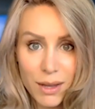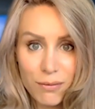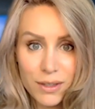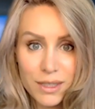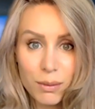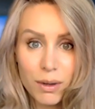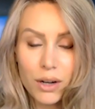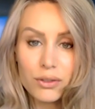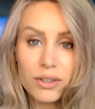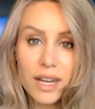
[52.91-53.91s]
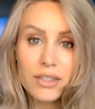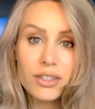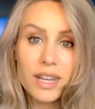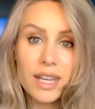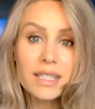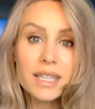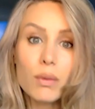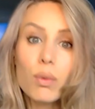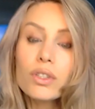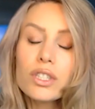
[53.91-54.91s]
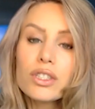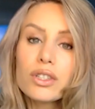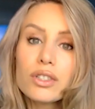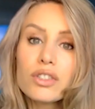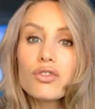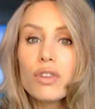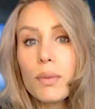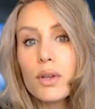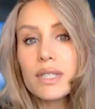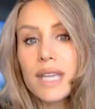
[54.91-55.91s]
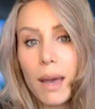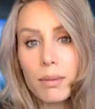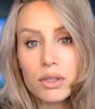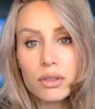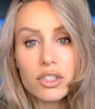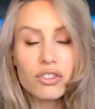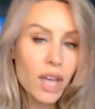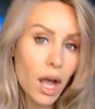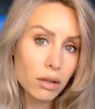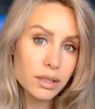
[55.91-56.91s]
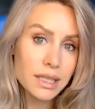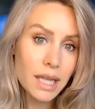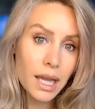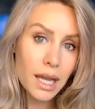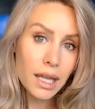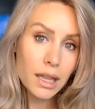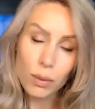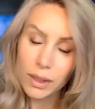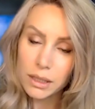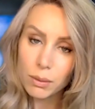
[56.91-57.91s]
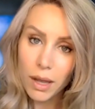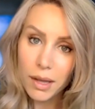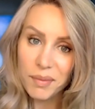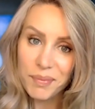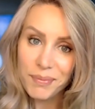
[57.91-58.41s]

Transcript: The FTSE 100 engineer said it wanted to distribute capital to shareholders in the quickest way.